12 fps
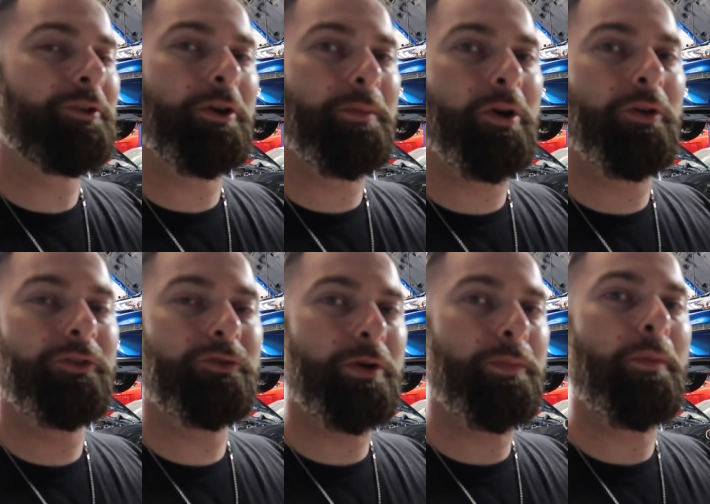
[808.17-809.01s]

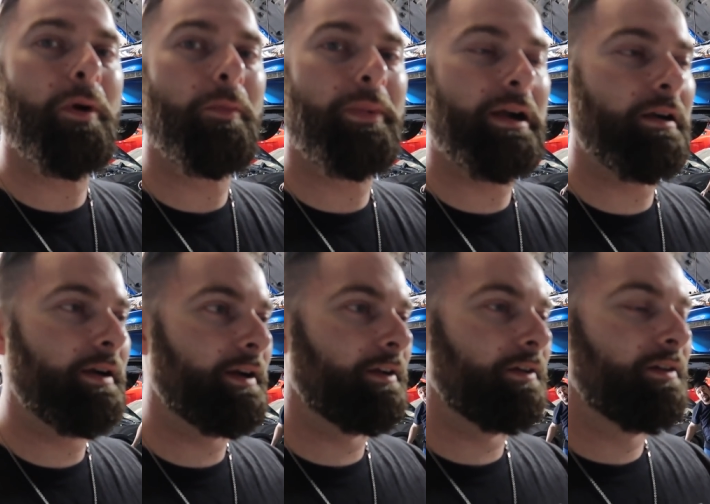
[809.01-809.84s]
turbos, triple ball
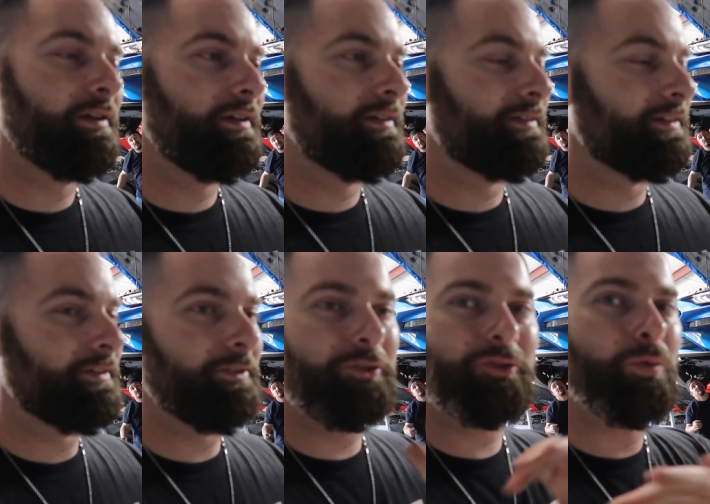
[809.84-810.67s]
bearing,
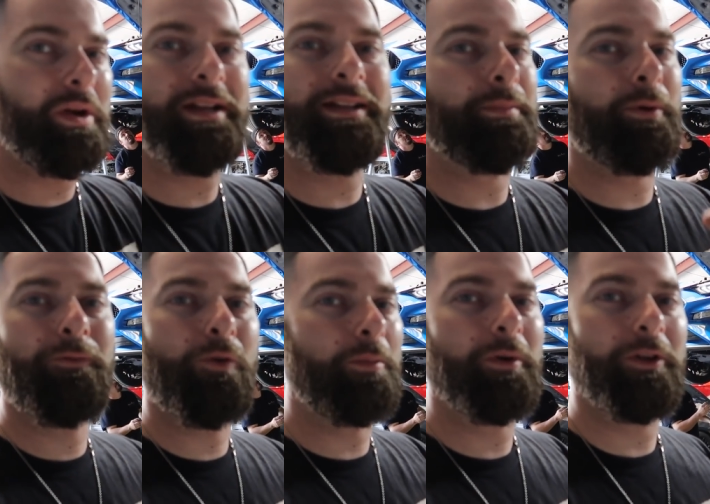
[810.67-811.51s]
sweet. They
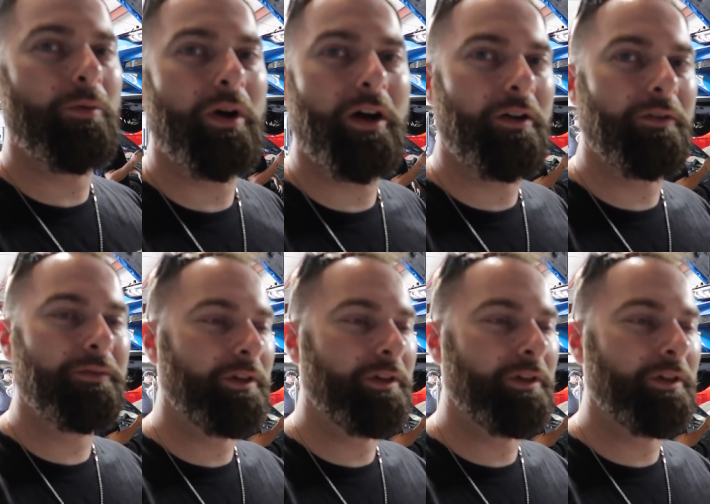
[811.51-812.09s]
perform really well.